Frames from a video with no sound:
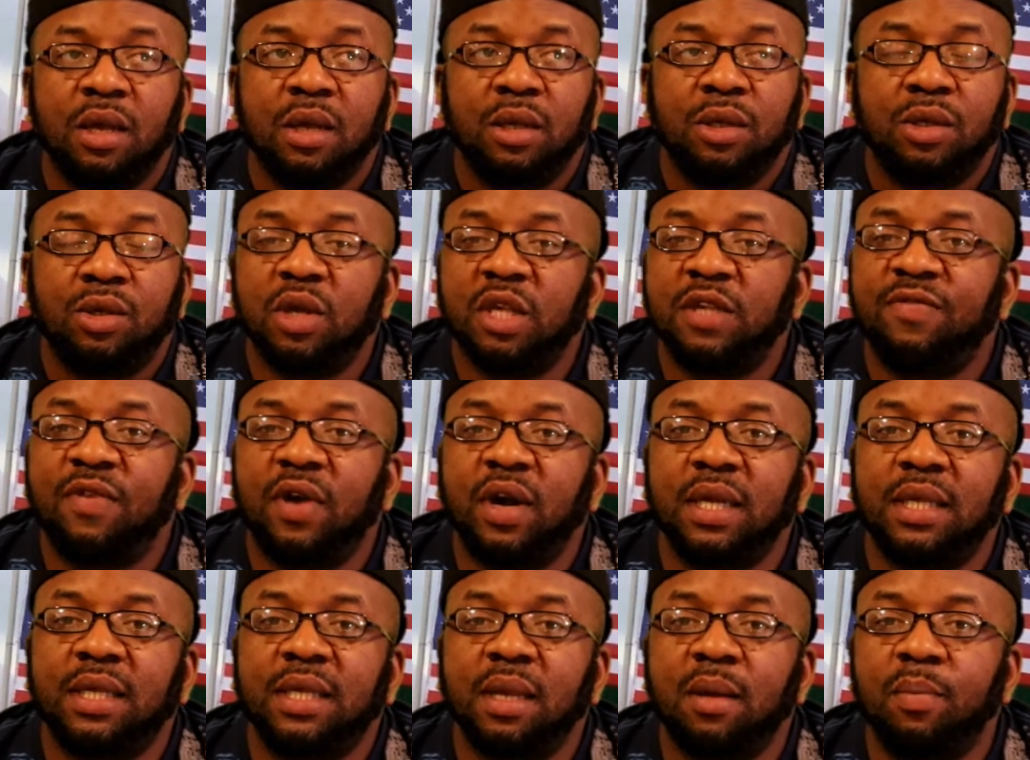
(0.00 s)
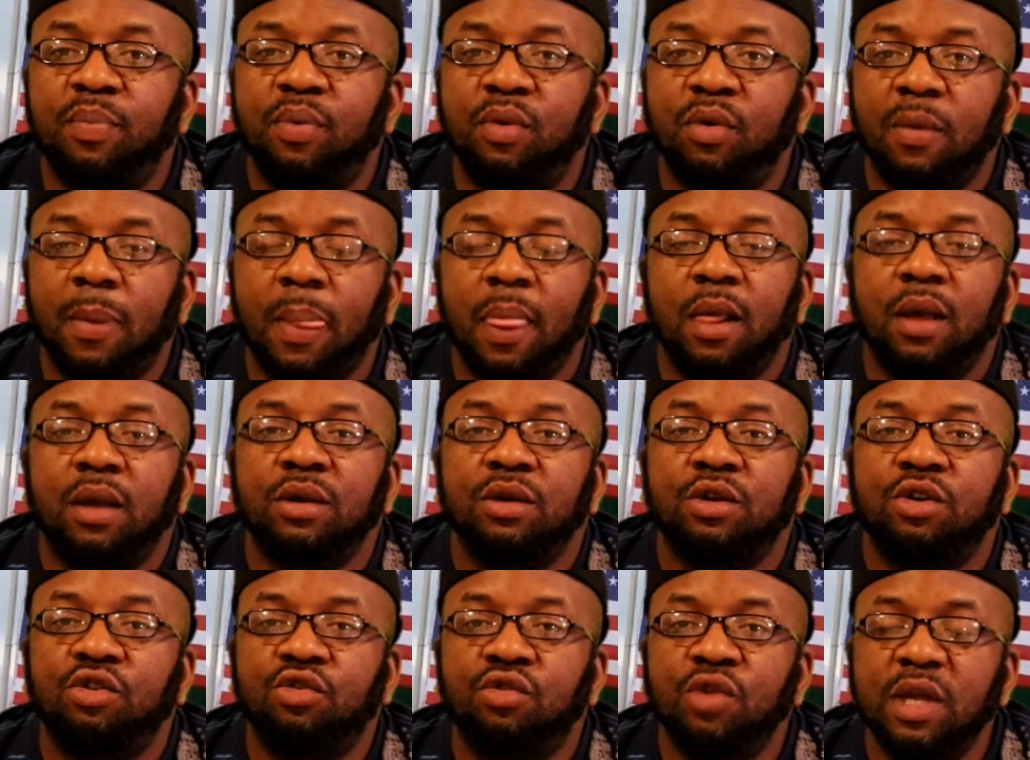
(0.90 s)
So it's very simple.
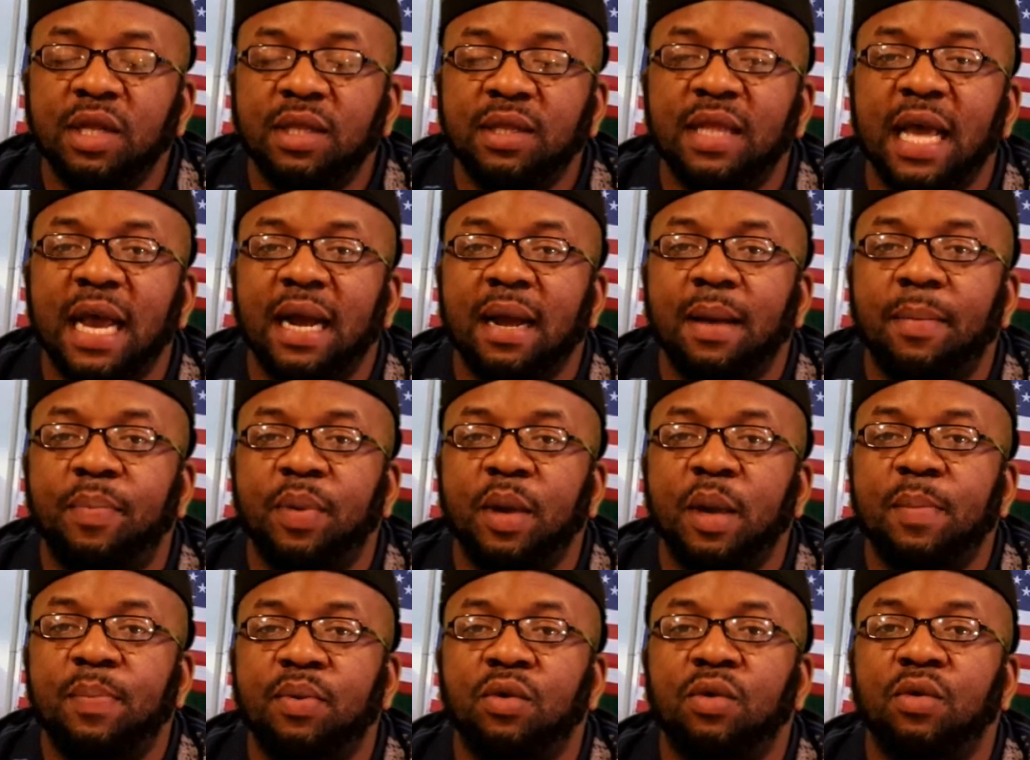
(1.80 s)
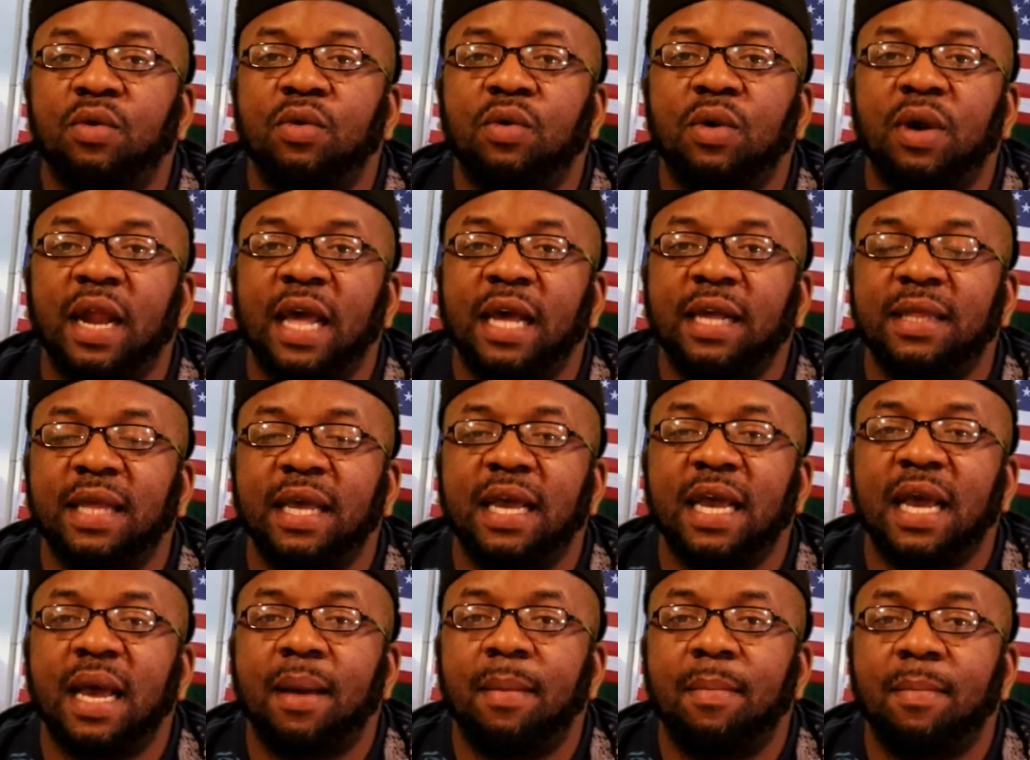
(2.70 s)
Treat DACA people like
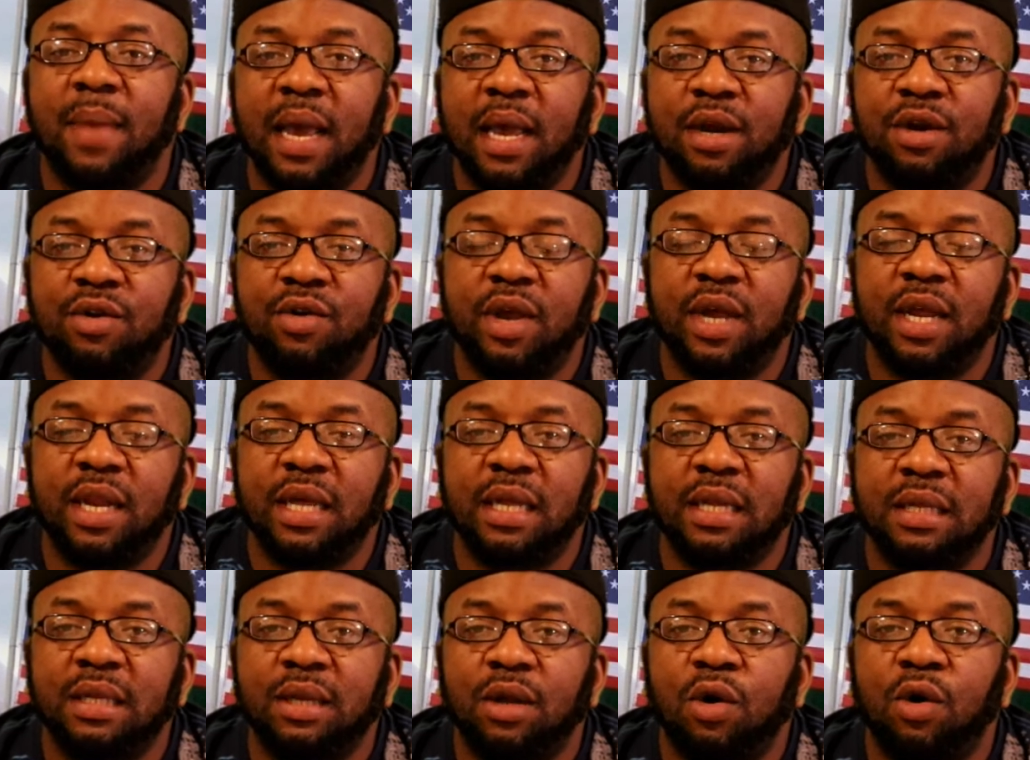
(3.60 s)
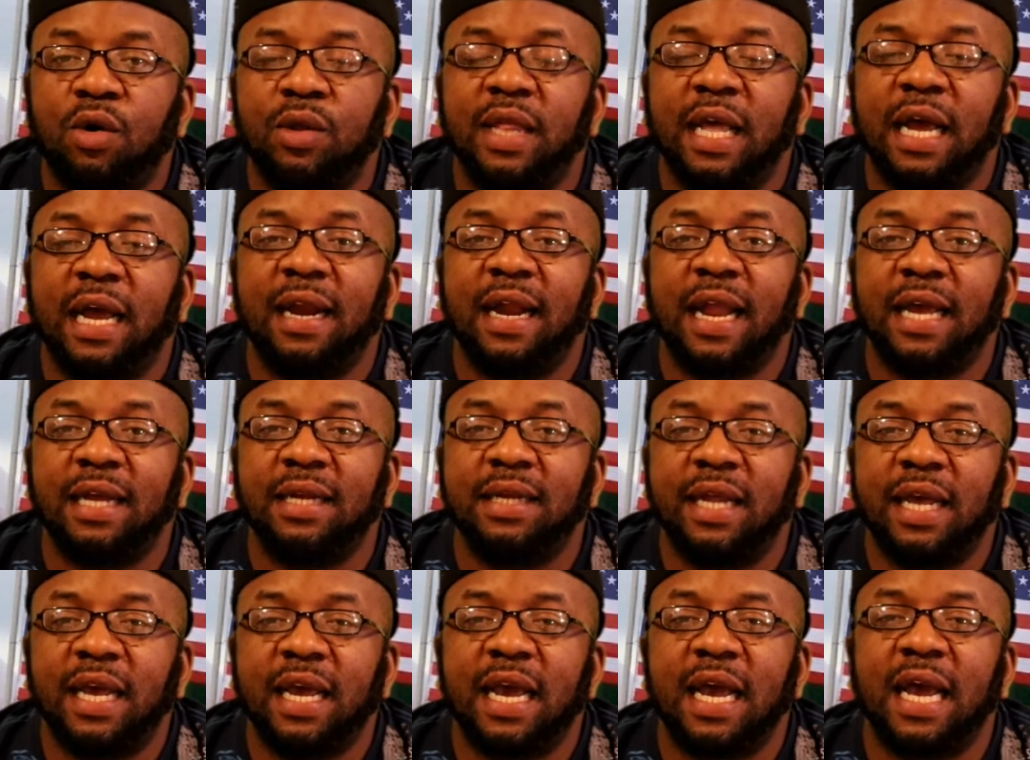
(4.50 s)
they are migrating, or that like
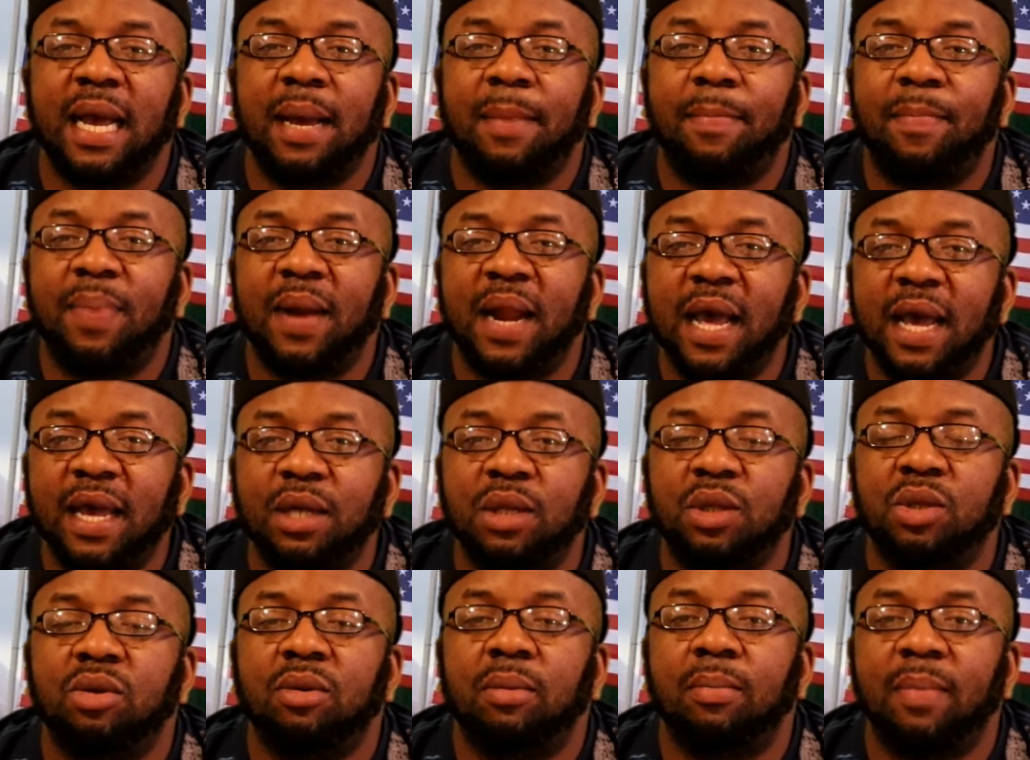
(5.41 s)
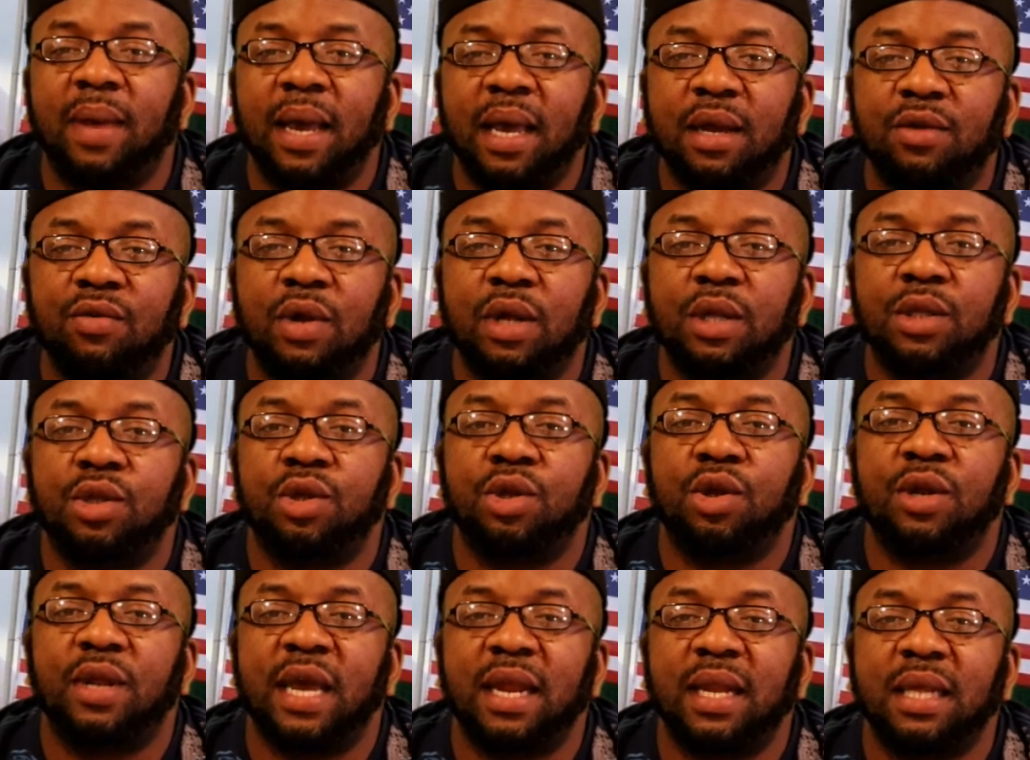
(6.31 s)
they are applying to migrate to
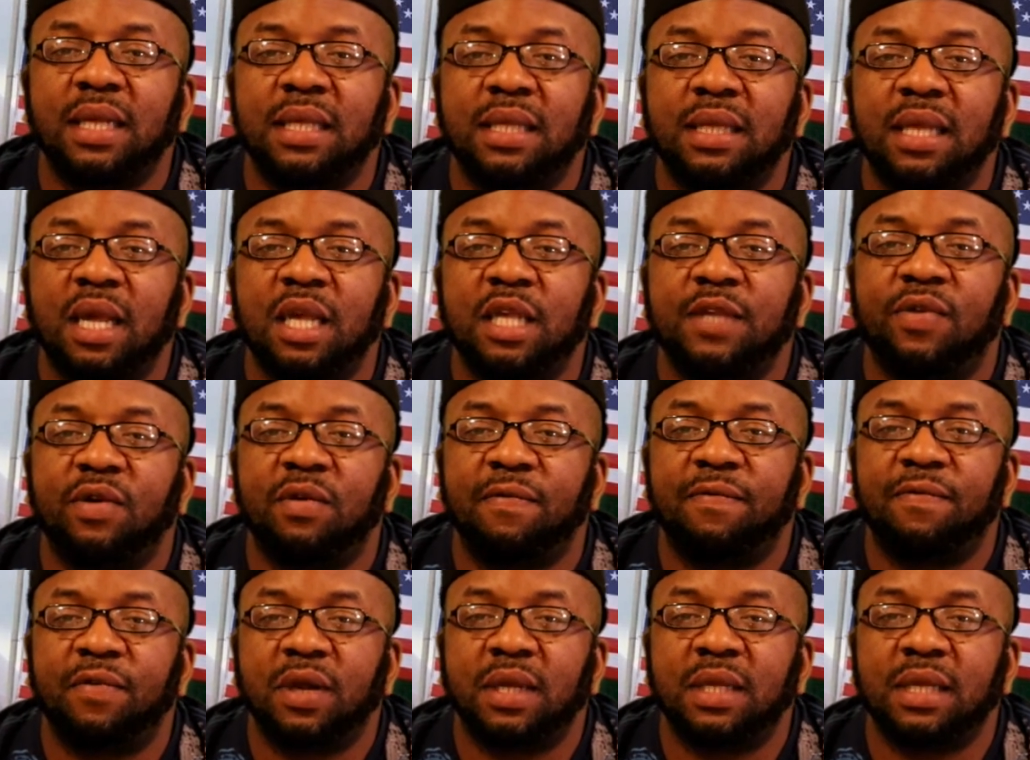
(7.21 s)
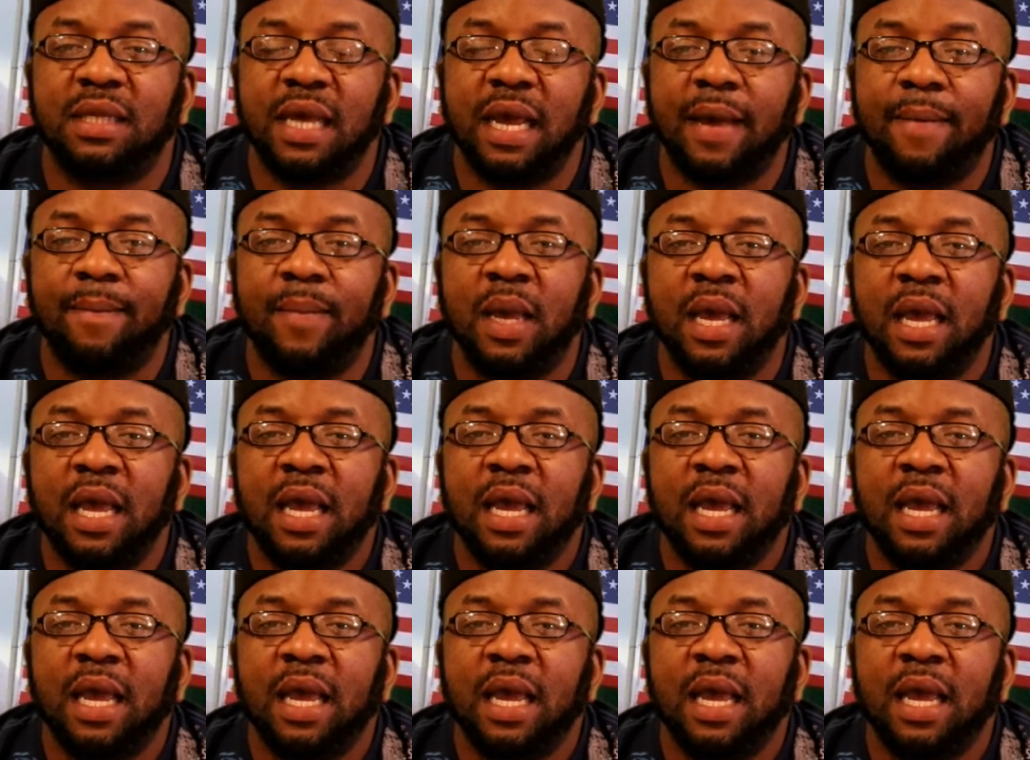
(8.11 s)
the United States for the first time,